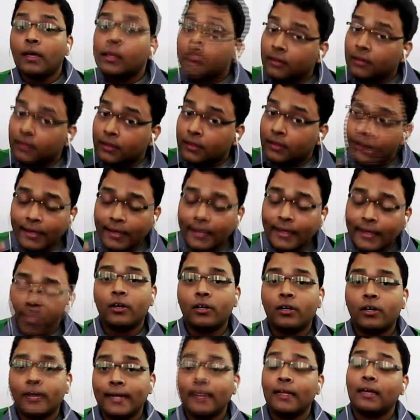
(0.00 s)
think
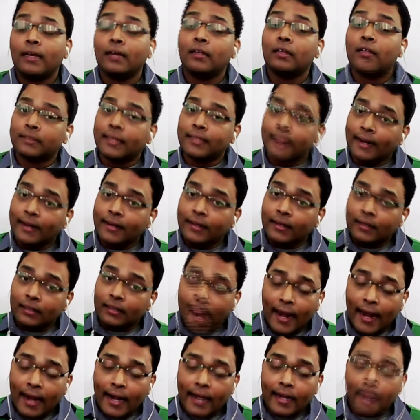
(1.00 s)
about it that
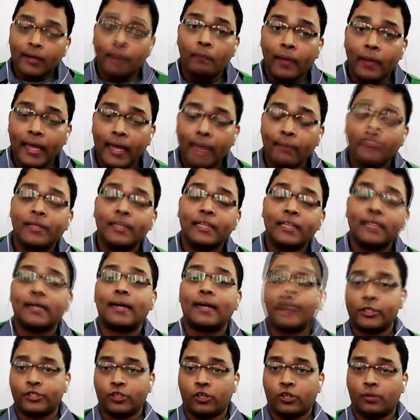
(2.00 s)
that may be the
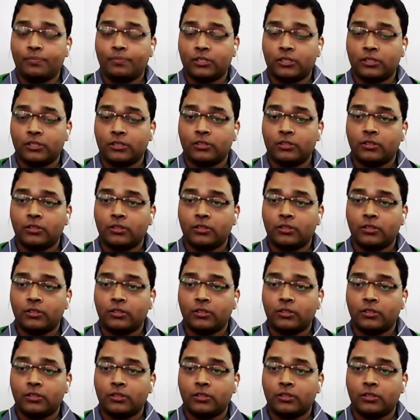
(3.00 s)
correct option,